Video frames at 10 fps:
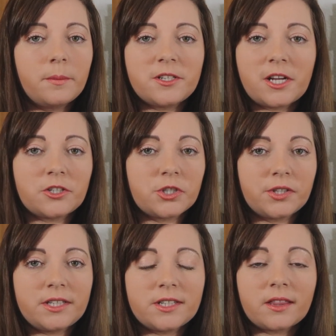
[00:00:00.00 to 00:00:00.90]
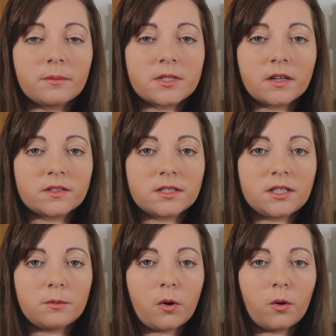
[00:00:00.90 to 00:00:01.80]
potentially dig themselves a
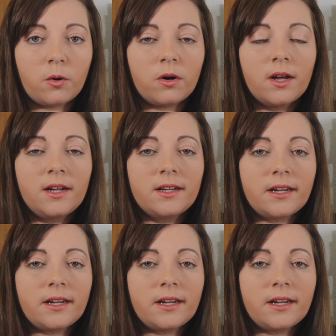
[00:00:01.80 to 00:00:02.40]
deep hole,